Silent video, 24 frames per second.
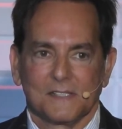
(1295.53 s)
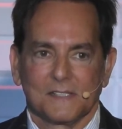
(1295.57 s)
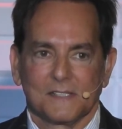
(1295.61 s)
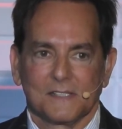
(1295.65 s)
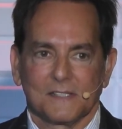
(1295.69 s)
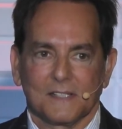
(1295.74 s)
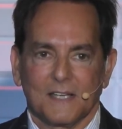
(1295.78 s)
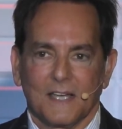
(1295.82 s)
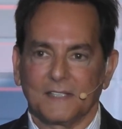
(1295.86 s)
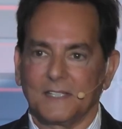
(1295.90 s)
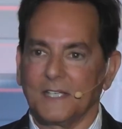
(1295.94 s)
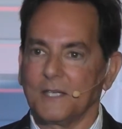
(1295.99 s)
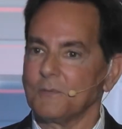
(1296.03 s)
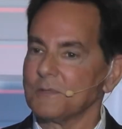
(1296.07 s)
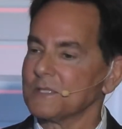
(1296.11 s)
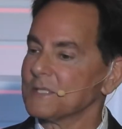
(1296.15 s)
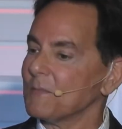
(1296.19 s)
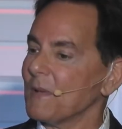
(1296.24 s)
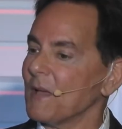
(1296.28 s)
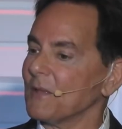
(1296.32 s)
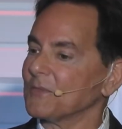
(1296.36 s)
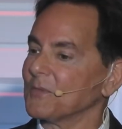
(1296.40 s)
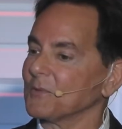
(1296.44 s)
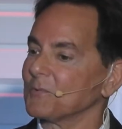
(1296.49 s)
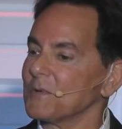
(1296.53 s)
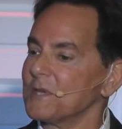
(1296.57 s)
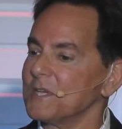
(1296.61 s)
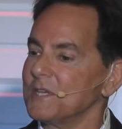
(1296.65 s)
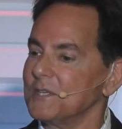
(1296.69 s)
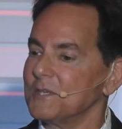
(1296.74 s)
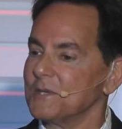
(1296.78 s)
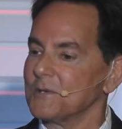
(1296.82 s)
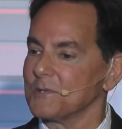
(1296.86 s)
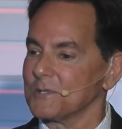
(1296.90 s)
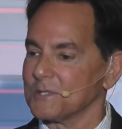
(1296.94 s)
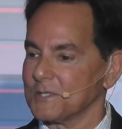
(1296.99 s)
I think it was about 3
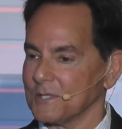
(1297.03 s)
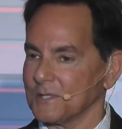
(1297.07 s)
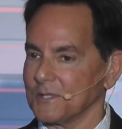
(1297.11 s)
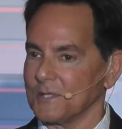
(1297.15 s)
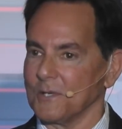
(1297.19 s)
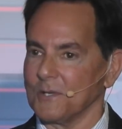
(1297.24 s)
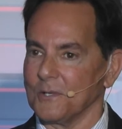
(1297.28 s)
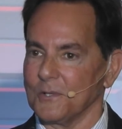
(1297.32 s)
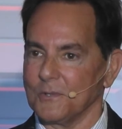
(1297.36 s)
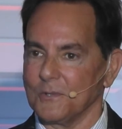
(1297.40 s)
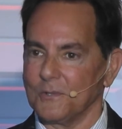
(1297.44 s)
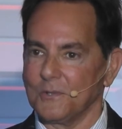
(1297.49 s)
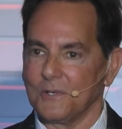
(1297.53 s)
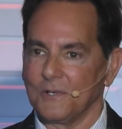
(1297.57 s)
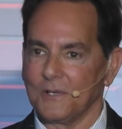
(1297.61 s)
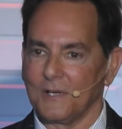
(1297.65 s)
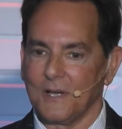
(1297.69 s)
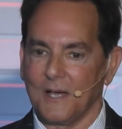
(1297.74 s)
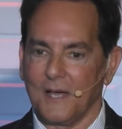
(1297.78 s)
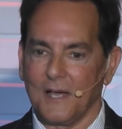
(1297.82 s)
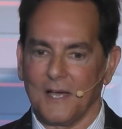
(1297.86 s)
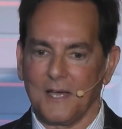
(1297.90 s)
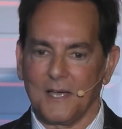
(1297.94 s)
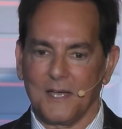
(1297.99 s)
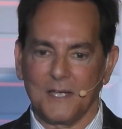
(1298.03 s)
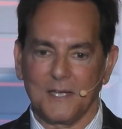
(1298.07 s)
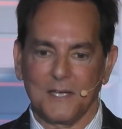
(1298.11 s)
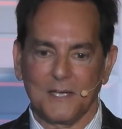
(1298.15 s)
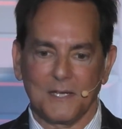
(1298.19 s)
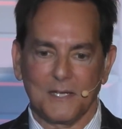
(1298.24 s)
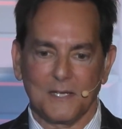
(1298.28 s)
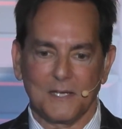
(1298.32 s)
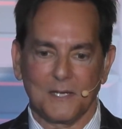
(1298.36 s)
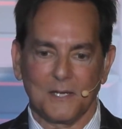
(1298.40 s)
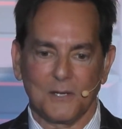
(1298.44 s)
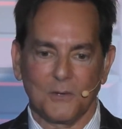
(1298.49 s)
years ago,
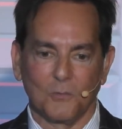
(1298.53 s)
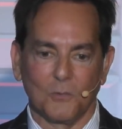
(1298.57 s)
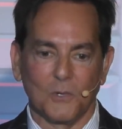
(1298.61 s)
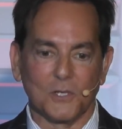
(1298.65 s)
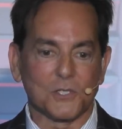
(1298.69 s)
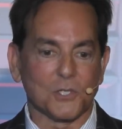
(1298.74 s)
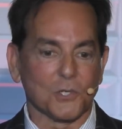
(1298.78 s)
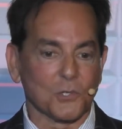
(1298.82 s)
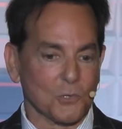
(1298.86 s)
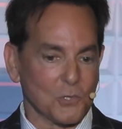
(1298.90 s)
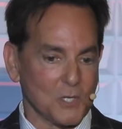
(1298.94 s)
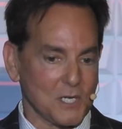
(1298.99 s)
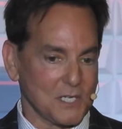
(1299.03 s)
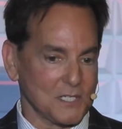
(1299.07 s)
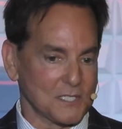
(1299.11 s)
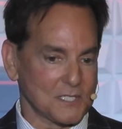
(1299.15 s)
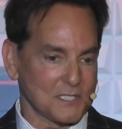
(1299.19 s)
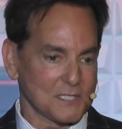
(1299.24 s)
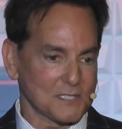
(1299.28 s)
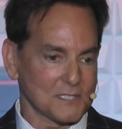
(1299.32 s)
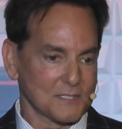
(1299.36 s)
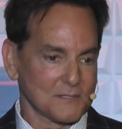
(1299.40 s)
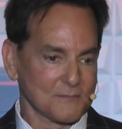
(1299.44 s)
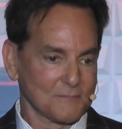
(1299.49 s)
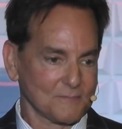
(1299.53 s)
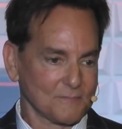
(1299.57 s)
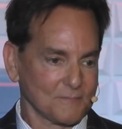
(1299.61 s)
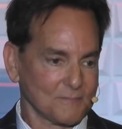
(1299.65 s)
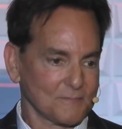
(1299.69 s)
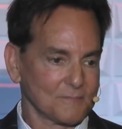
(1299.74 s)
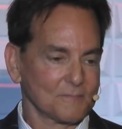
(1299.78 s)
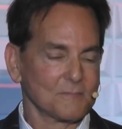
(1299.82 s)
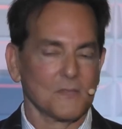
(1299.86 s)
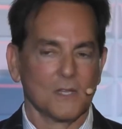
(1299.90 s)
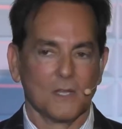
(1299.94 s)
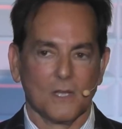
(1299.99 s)
I went to Greece.
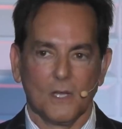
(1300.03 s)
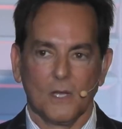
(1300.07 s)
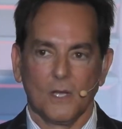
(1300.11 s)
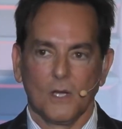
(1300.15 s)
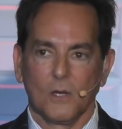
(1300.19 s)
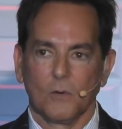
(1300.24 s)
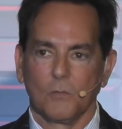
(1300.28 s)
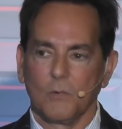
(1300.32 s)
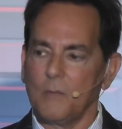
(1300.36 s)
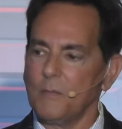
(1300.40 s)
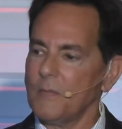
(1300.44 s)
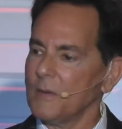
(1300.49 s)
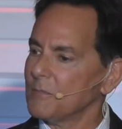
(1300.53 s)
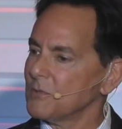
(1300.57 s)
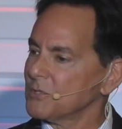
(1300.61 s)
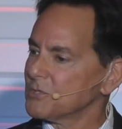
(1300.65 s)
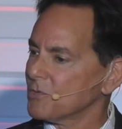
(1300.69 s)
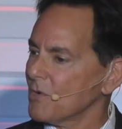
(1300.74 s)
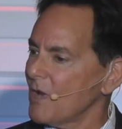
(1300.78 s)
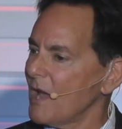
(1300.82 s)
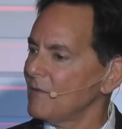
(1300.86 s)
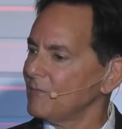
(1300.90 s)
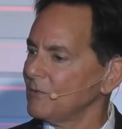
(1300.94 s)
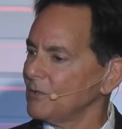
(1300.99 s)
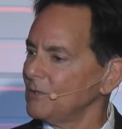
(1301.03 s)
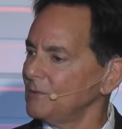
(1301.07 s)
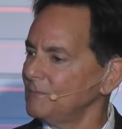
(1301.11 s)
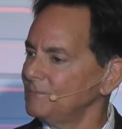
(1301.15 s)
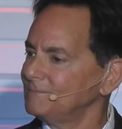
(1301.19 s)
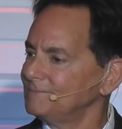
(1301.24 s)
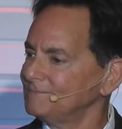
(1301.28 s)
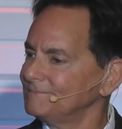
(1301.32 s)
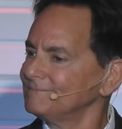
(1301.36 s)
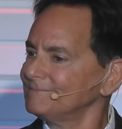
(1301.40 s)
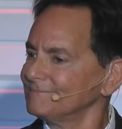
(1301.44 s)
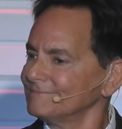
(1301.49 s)
Remember travel?
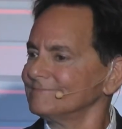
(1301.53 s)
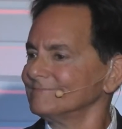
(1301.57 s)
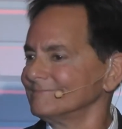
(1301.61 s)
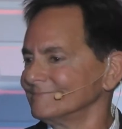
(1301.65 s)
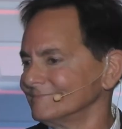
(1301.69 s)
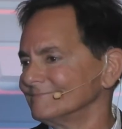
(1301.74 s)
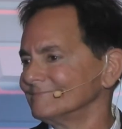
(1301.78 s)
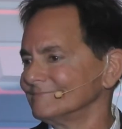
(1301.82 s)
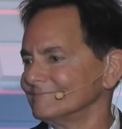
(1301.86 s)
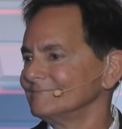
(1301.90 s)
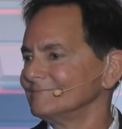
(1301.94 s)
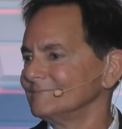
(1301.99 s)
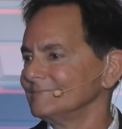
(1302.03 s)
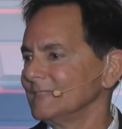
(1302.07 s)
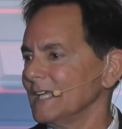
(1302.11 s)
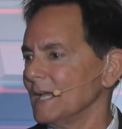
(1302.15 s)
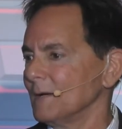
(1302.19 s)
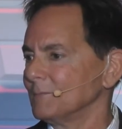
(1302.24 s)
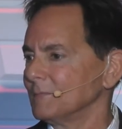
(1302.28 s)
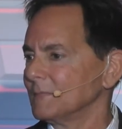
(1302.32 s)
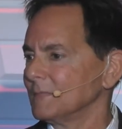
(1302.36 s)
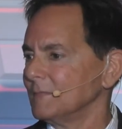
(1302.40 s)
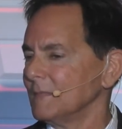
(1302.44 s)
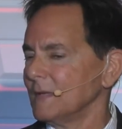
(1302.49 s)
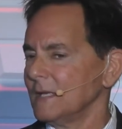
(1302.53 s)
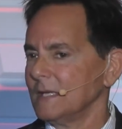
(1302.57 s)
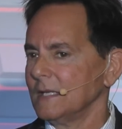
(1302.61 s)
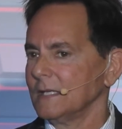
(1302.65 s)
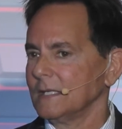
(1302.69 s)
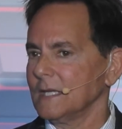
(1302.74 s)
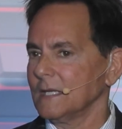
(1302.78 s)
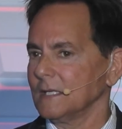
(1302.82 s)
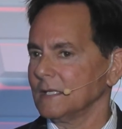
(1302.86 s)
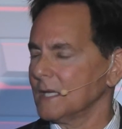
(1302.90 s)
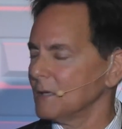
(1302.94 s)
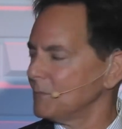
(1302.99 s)
Yeah.
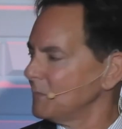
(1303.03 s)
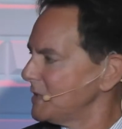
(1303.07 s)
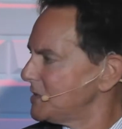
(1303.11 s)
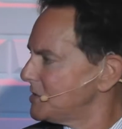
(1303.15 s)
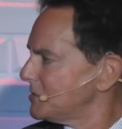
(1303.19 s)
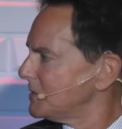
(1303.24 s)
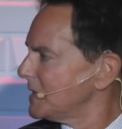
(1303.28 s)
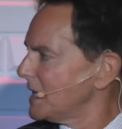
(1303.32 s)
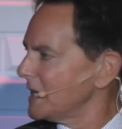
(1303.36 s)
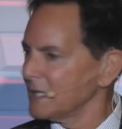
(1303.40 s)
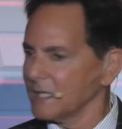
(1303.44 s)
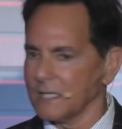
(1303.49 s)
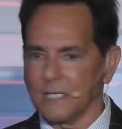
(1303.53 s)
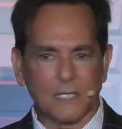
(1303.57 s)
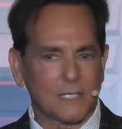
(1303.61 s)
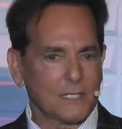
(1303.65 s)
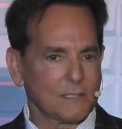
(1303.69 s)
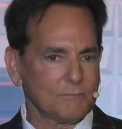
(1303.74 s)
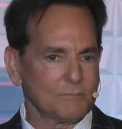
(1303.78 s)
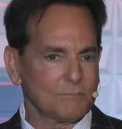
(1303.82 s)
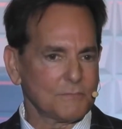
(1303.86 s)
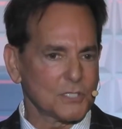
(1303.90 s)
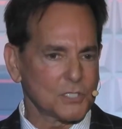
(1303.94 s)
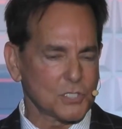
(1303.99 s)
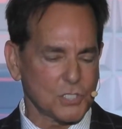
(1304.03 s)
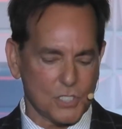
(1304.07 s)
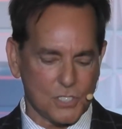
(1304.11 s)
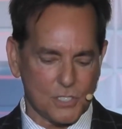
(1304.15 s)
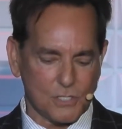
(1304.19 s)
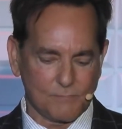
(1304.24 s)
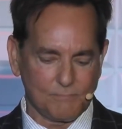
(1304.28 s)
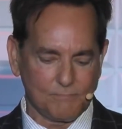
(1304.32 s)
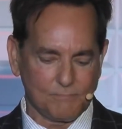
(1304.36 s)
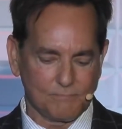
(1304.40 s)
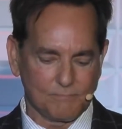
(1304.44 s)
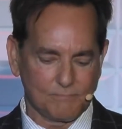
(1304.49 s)
Can we do that again this
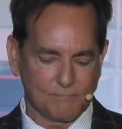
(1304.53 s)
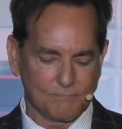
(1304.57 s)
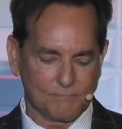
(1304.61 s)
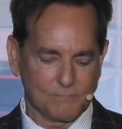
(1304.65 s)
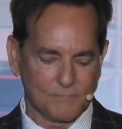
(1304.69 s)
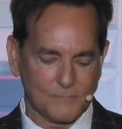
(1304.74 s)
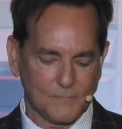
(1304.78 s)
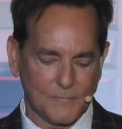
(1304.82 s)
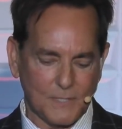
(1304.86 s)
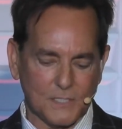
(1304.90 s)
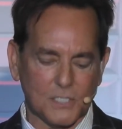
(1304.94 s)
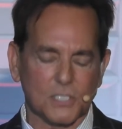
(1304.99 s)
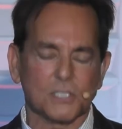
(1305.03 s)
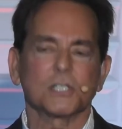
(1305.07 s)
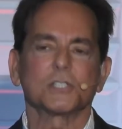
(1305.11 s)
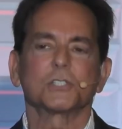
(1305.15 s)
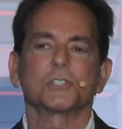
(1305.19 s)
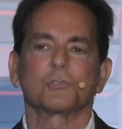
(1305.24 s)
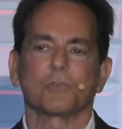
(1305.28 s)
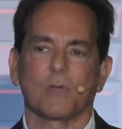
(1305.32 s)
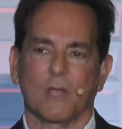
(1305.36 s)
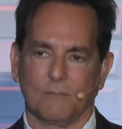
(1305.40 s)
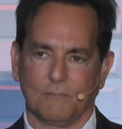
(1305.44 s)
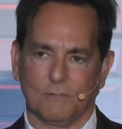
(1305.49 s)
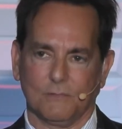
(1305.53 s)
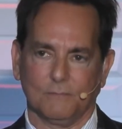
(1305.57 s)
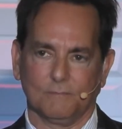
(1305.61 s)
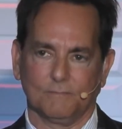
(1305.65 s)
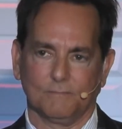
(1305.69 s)
year? Let's travel.